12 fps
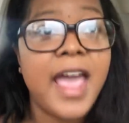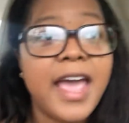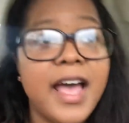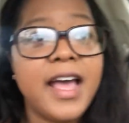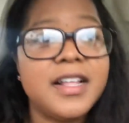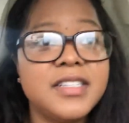
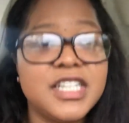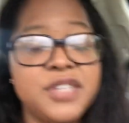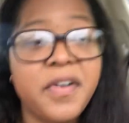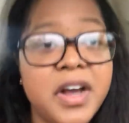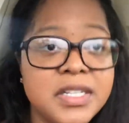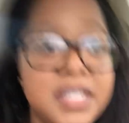And
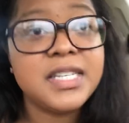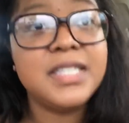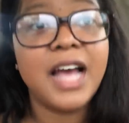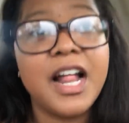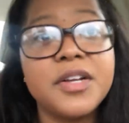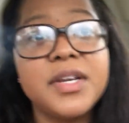as far as the
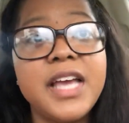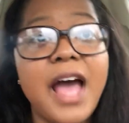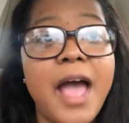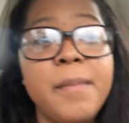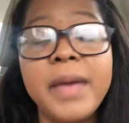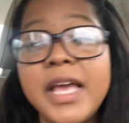salary,
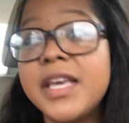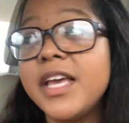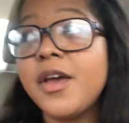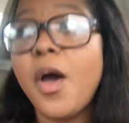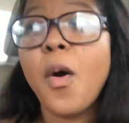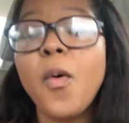I'm
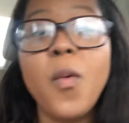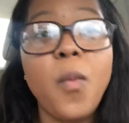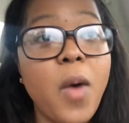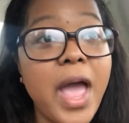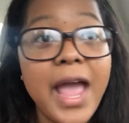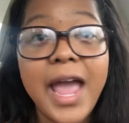
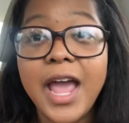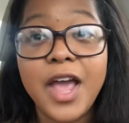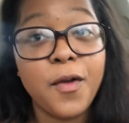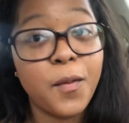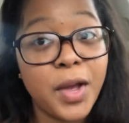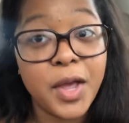making
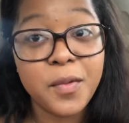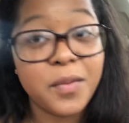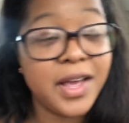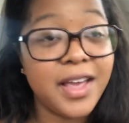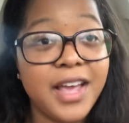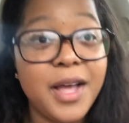way, way,
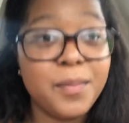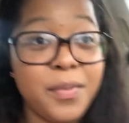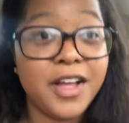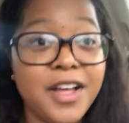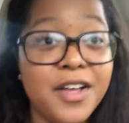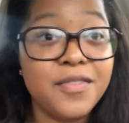way
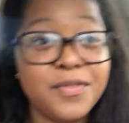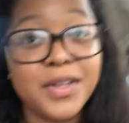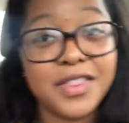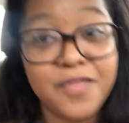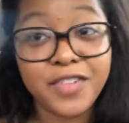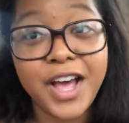above
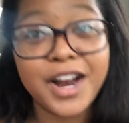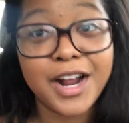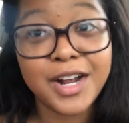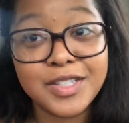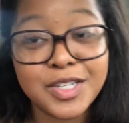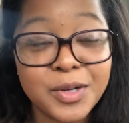what
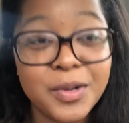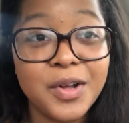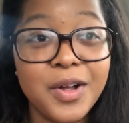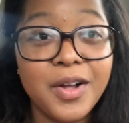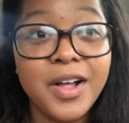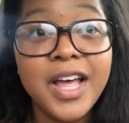Flatiron
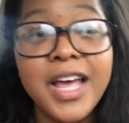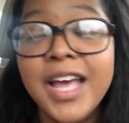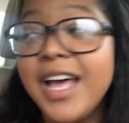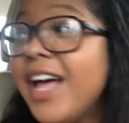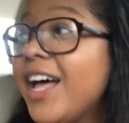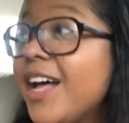School
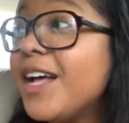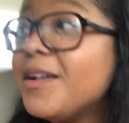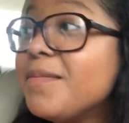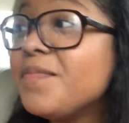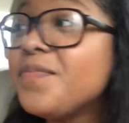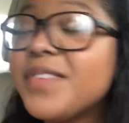
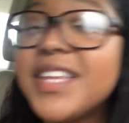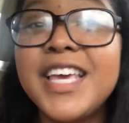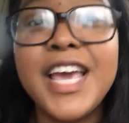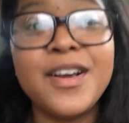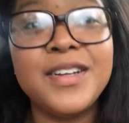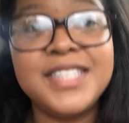
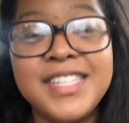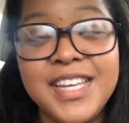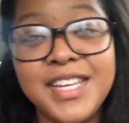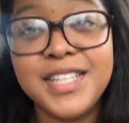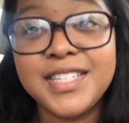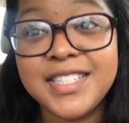
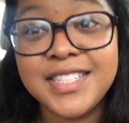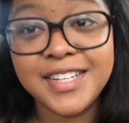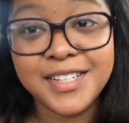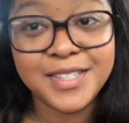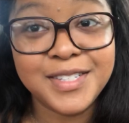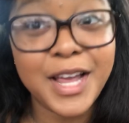guarantees.
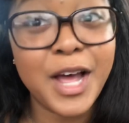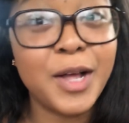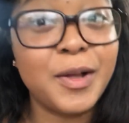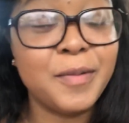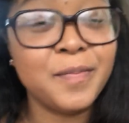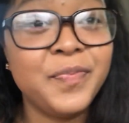
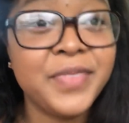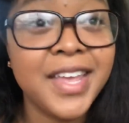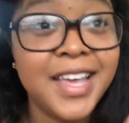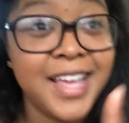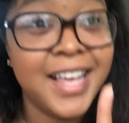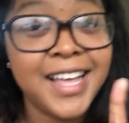So
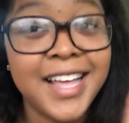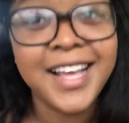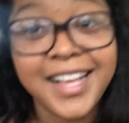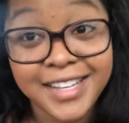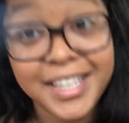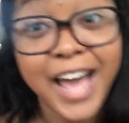
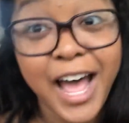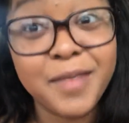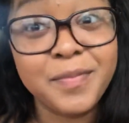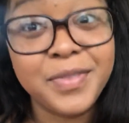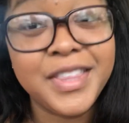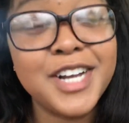yeah,
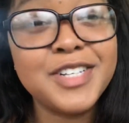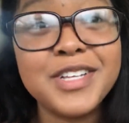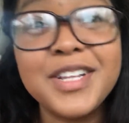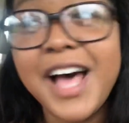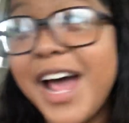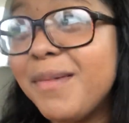there's
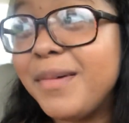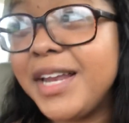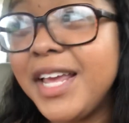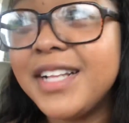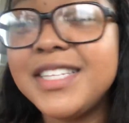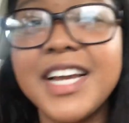a lot of
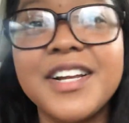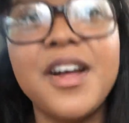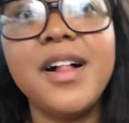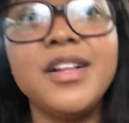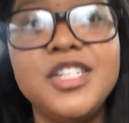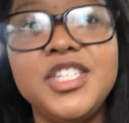money in
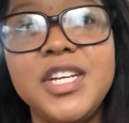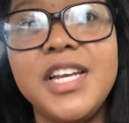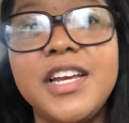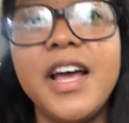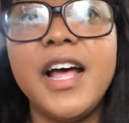technology.